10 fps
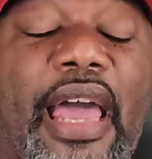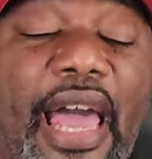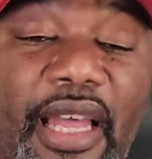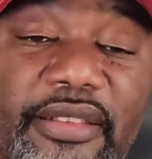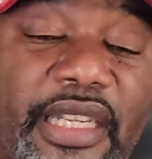
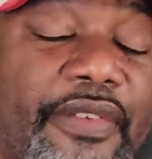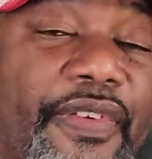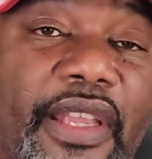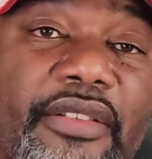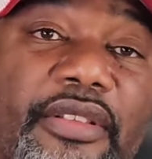Our
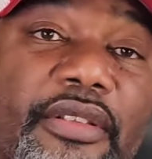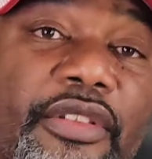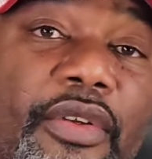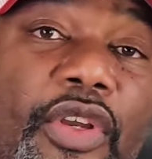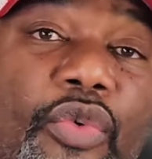defense
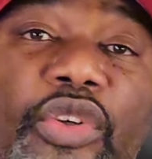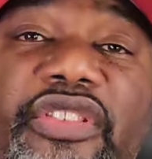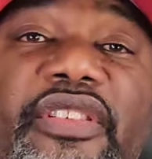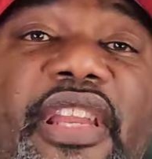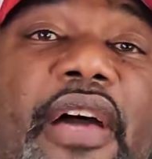
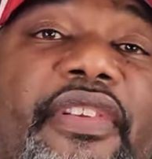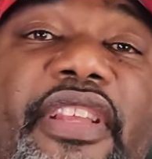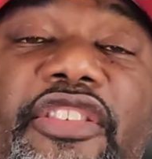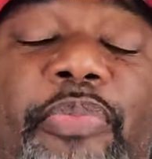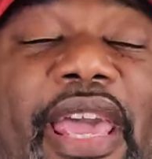was never
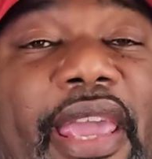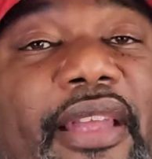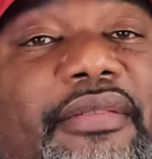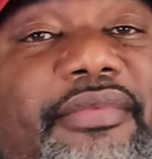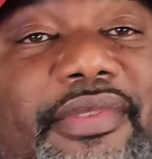this
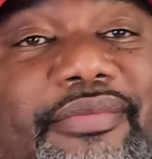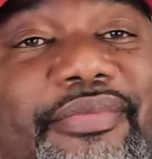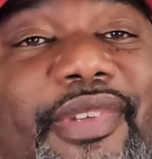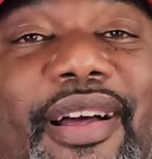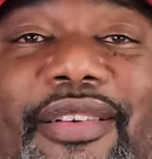bad
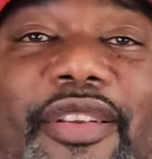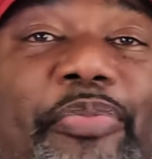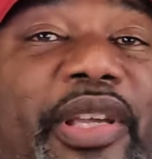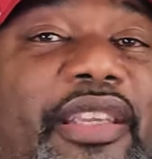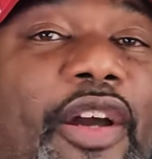under
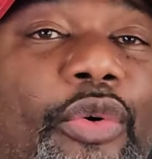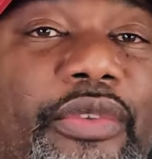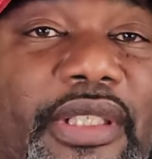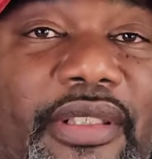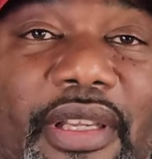Pete
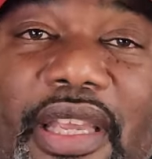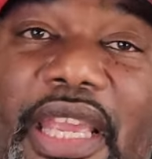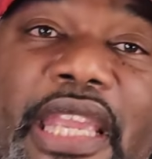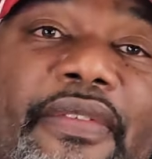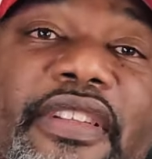Golden.
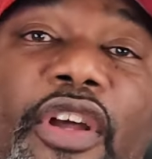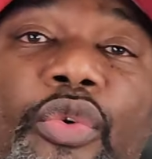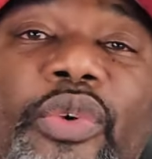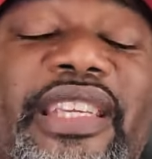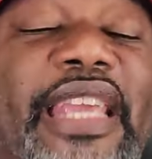Even
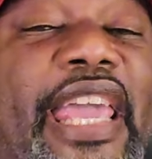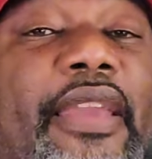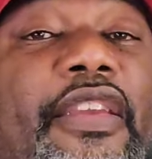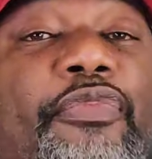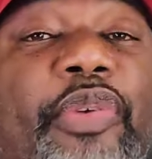though we
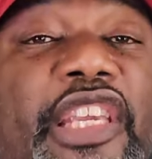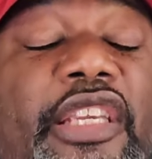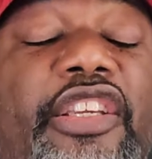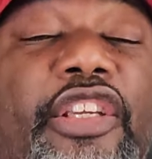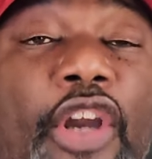gave
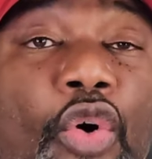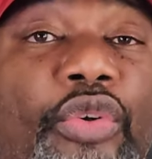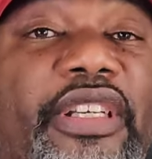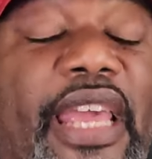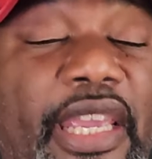Pete
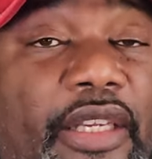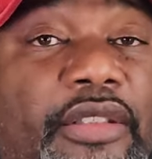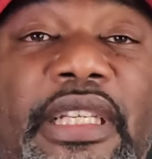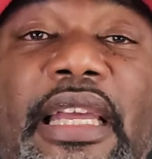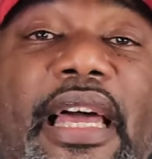Golden
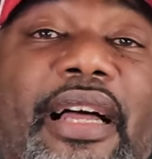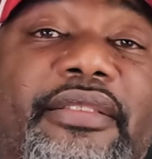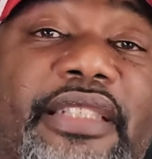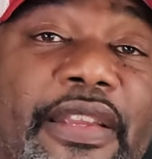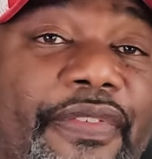hell,
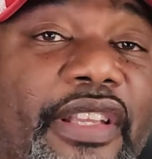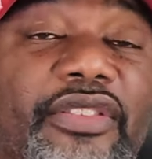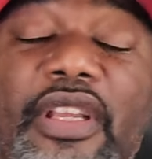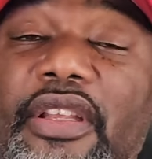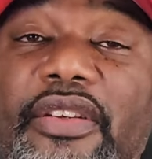our
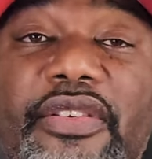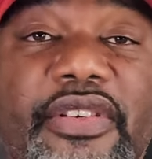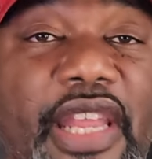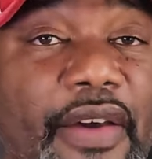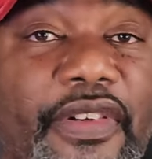defense
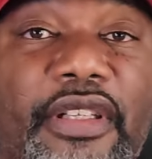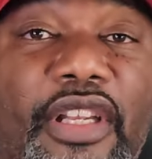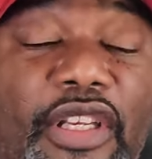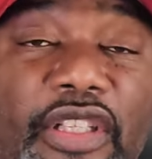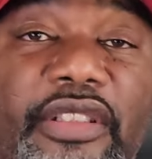never
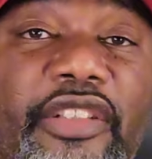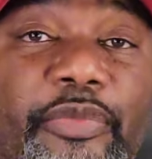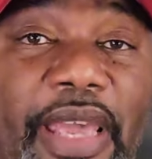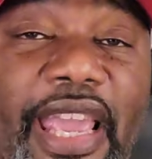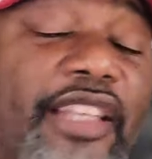looked
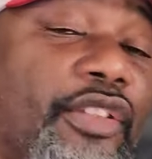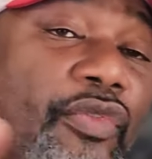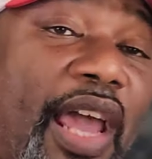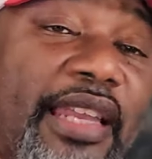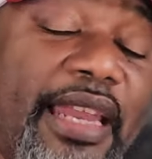this bad. As
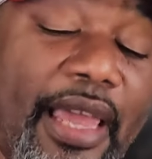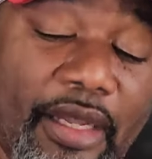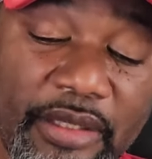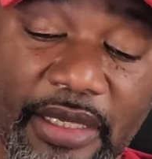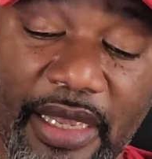of right
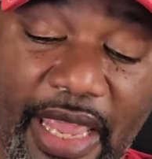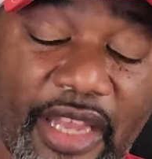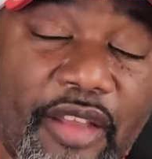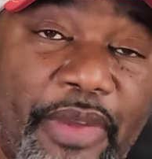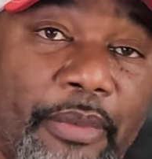now,
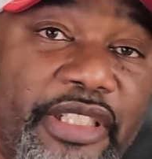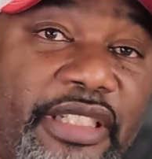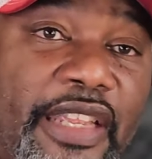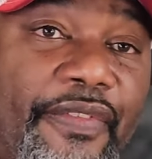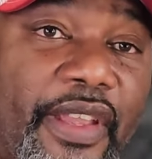Alabama
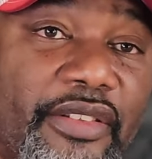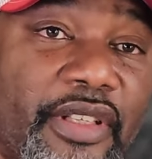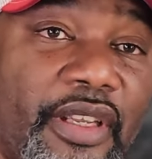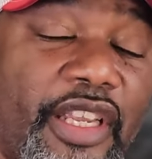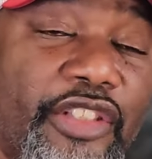
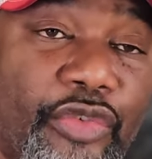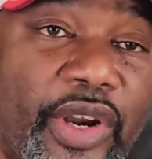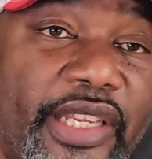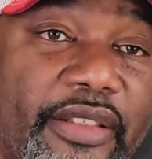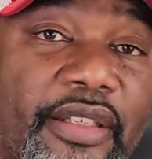defense is
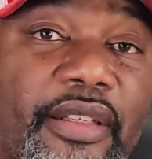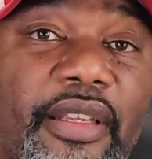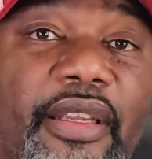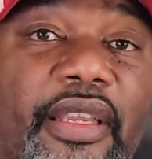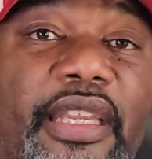ranked
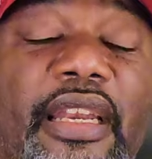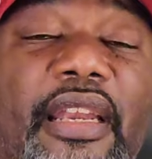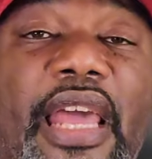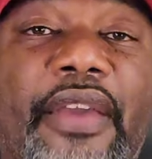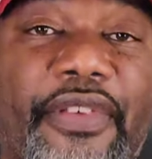
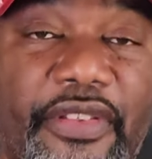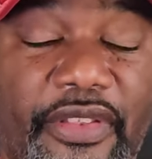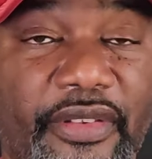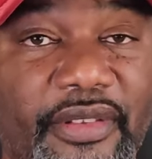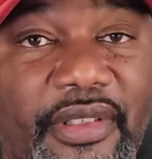
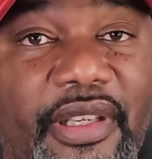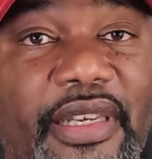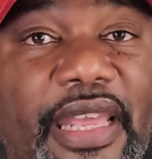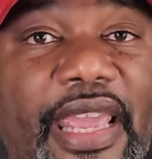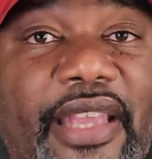11th
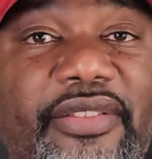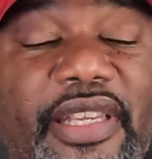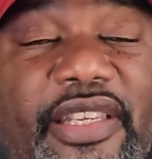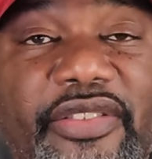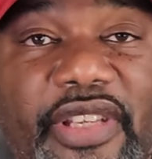in the
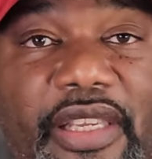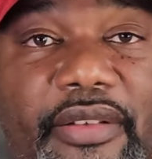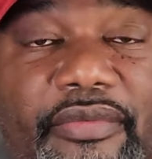SEC.